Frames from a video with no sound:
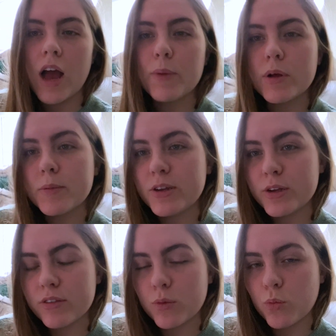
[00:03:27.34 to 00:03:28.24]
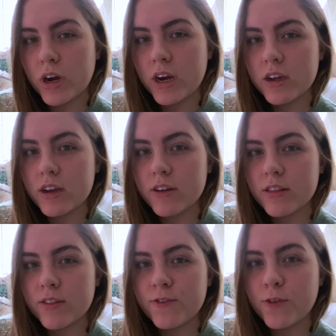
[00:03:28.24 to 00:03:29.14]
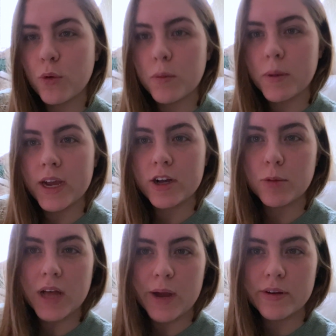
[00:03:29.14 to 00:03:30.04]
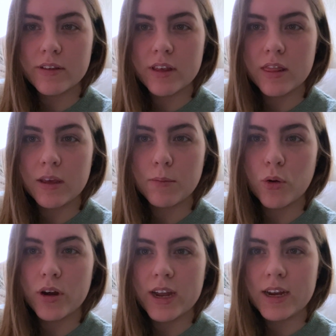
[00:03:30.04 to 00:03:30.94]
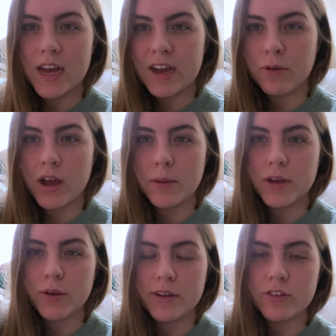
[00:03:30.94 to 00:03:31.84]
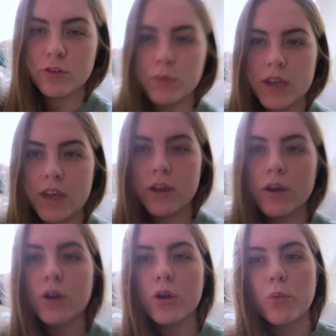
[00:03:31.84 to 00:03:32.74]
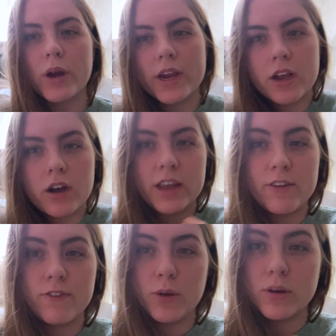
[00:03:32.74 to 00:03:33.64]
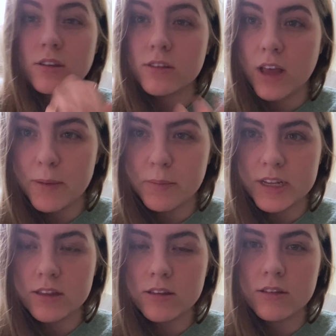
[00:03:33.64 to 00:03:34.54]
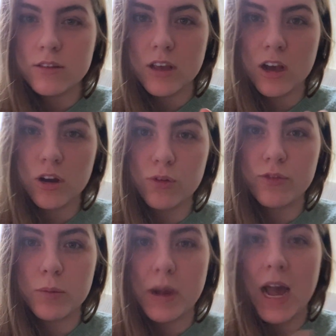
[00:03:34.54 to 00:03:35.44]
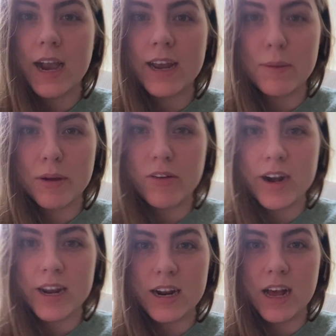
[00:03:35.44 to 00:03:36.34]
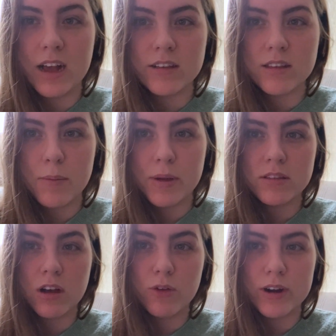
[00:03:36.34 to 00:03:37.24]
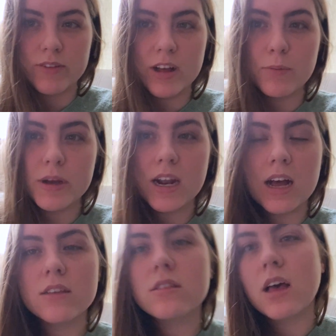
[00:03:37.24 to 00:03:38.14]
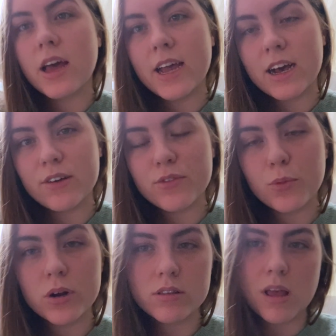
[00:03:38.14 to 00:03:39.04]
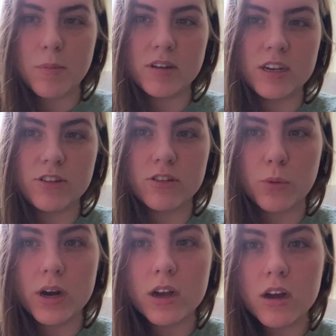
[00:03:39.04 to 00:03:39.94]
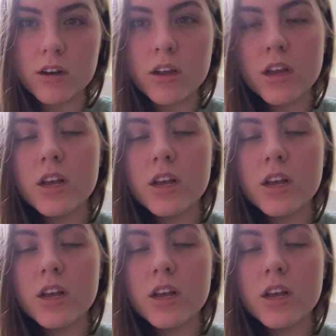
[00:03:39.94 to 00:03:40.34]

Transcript: I will be doing some work for my couple hours in the morning. Now I'm going to be working on a few assignments. So for my academic writing class and my software development class, I have one assignment each to work on,